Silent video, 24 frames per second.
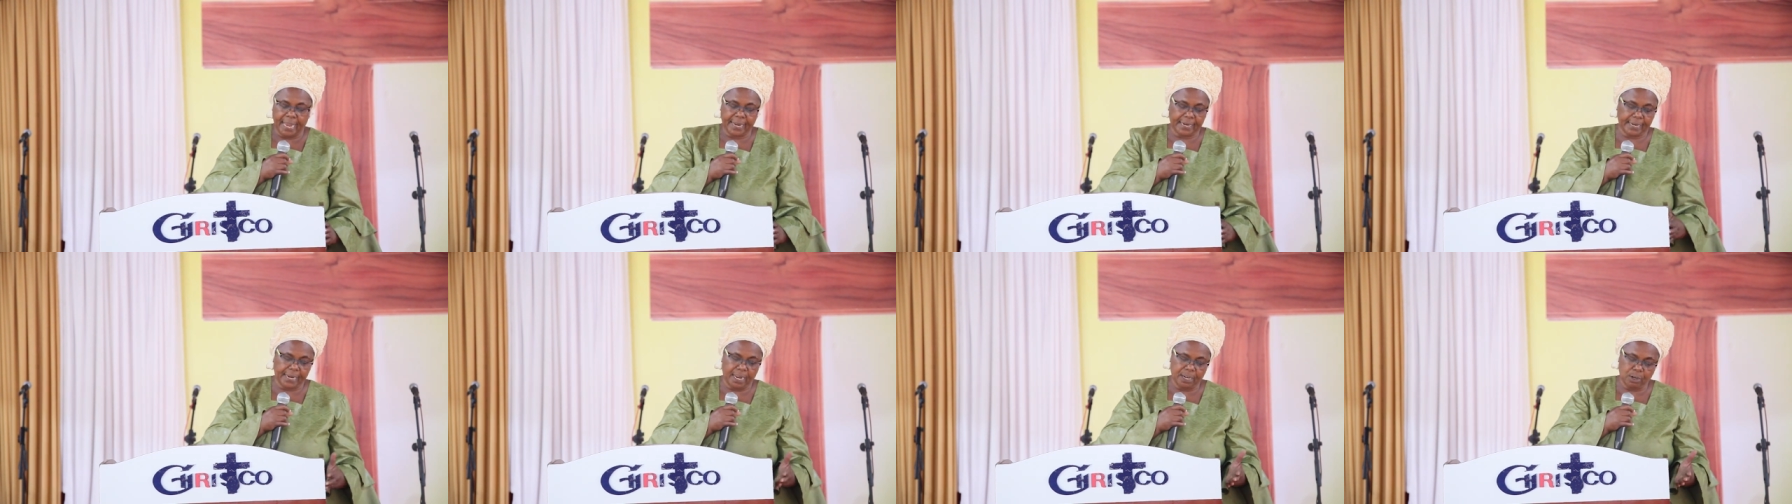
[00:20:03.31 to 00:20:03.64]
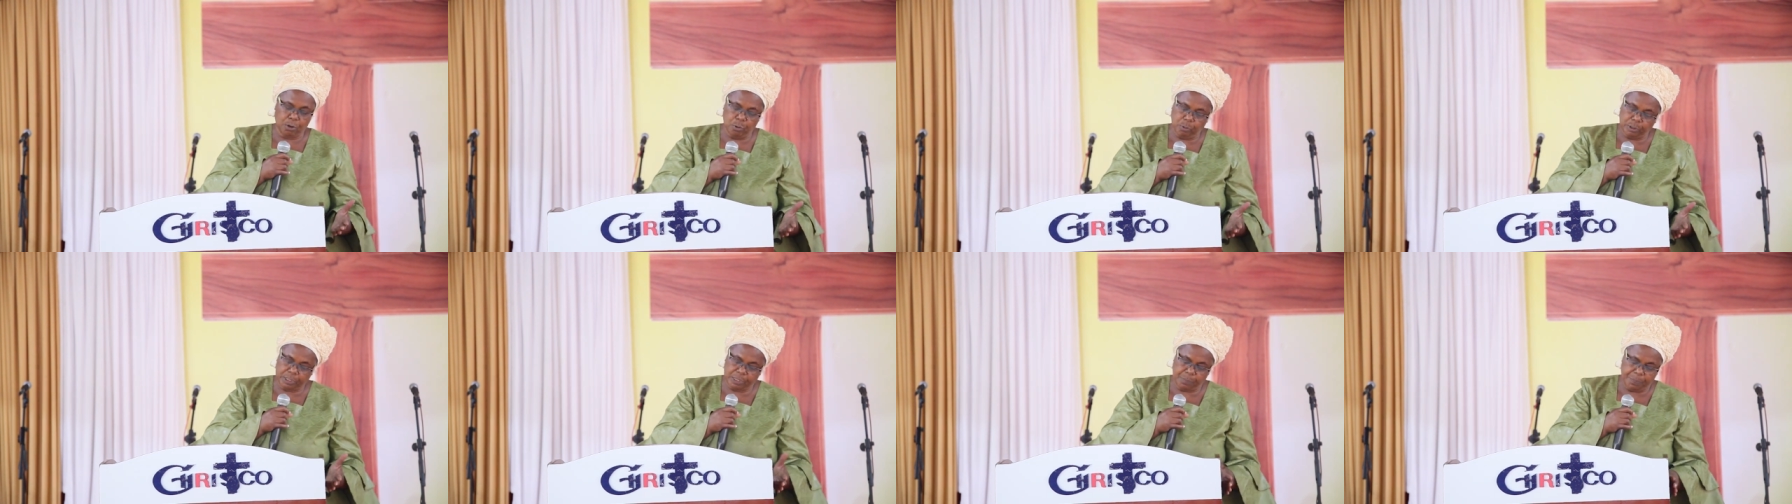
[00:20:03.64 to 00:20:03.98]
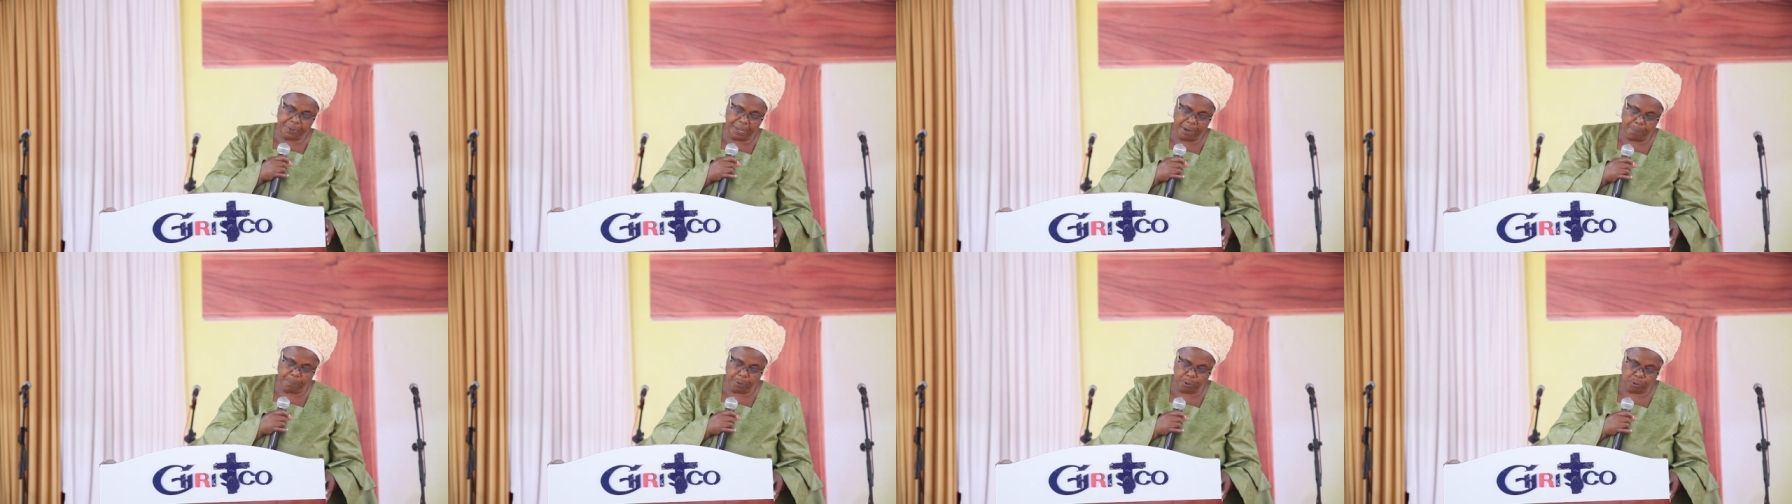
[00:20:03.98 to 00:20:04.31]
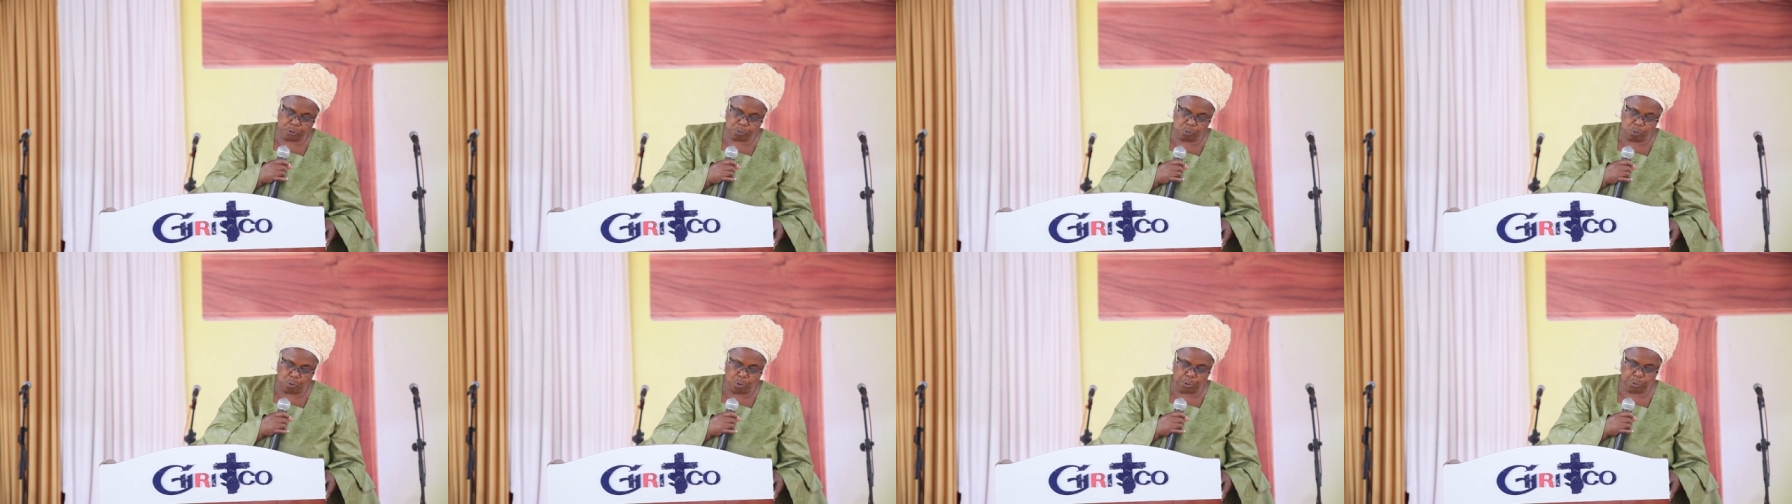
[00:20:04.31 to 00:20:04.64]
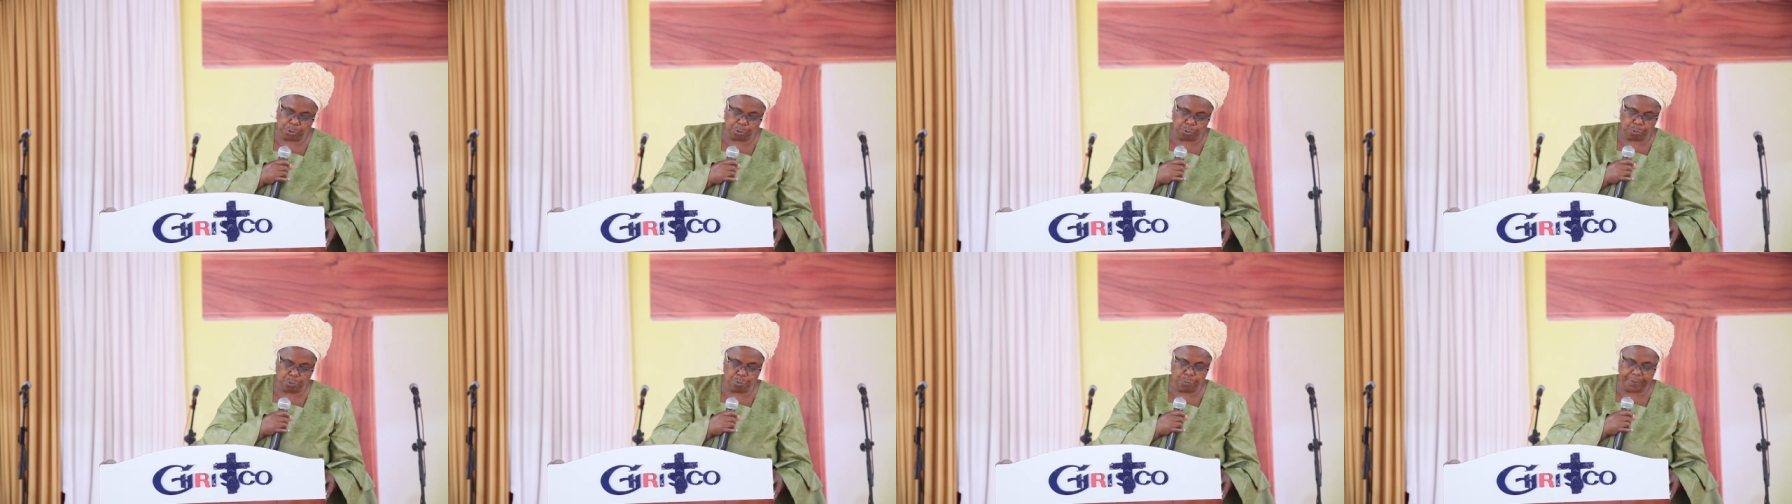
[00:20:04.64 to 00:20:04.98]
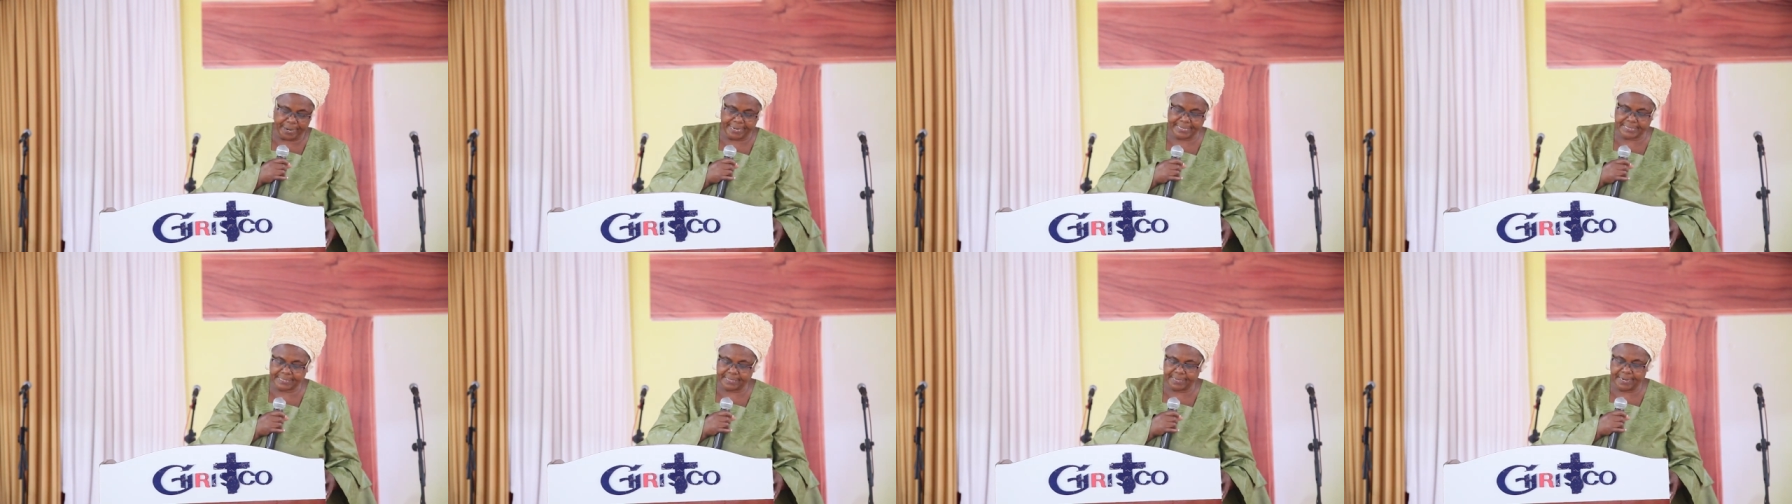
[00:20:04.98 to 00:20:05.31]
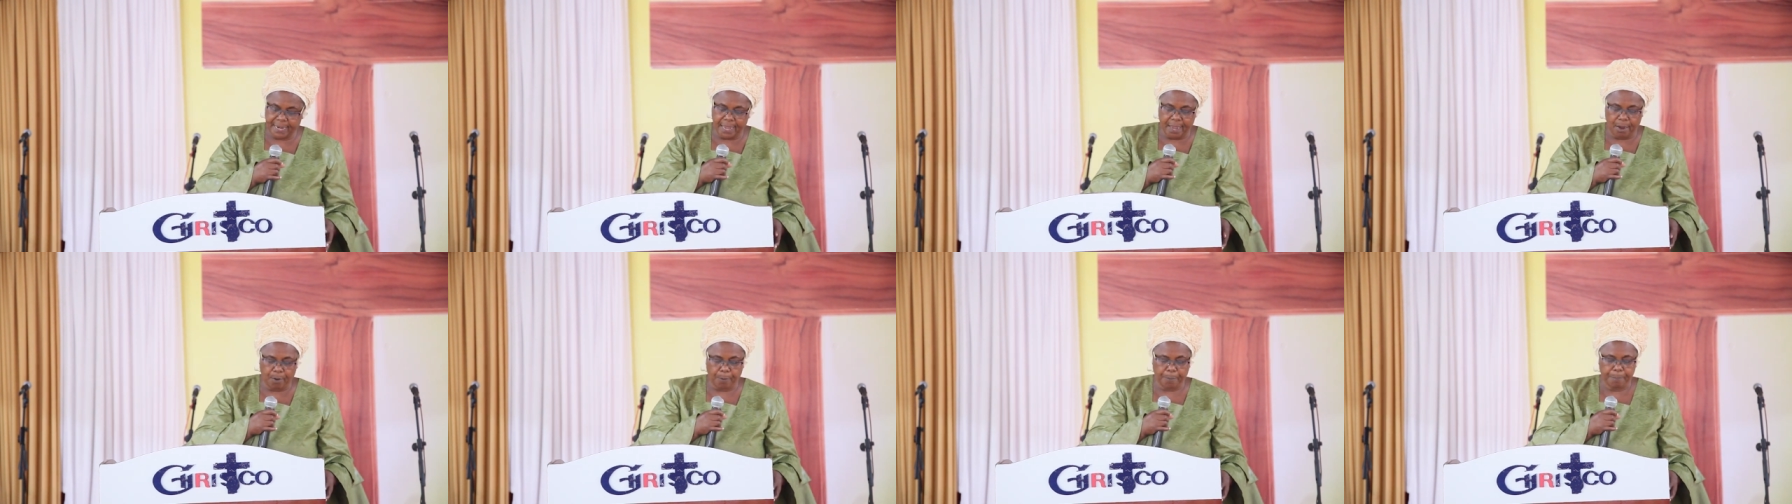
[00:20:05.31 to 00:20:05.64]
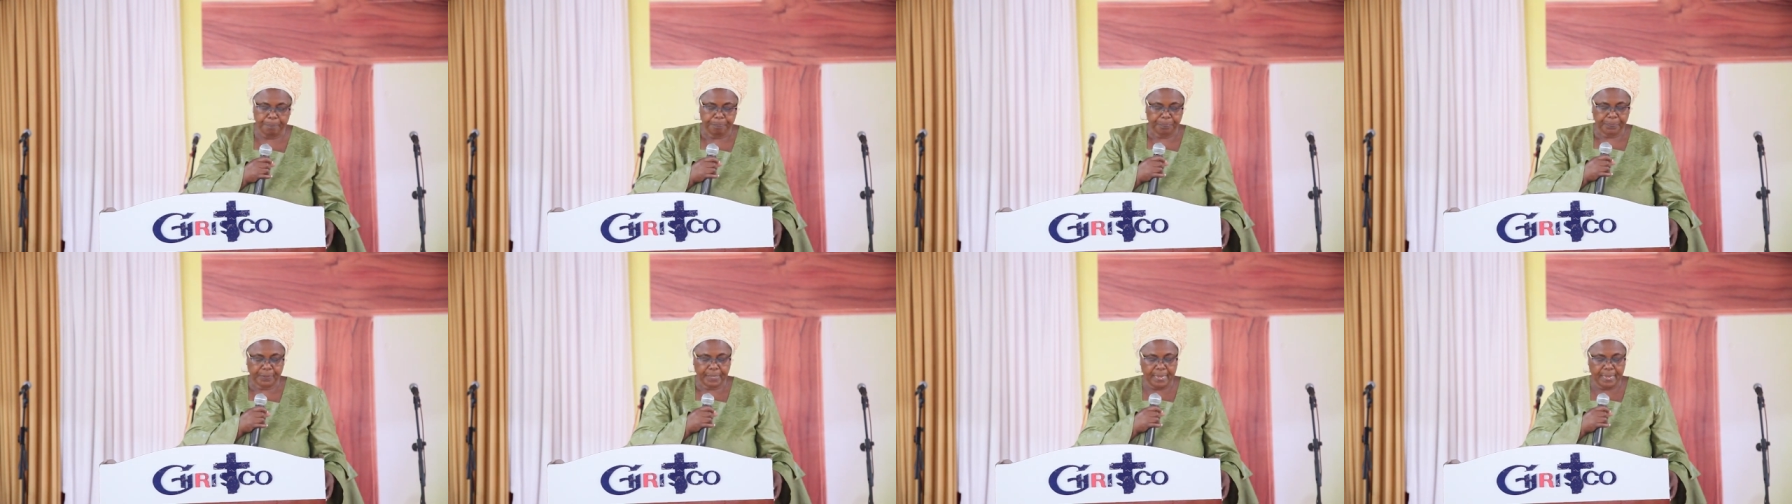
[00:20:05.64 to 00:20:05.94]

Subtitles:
I cannot be able to go through right now,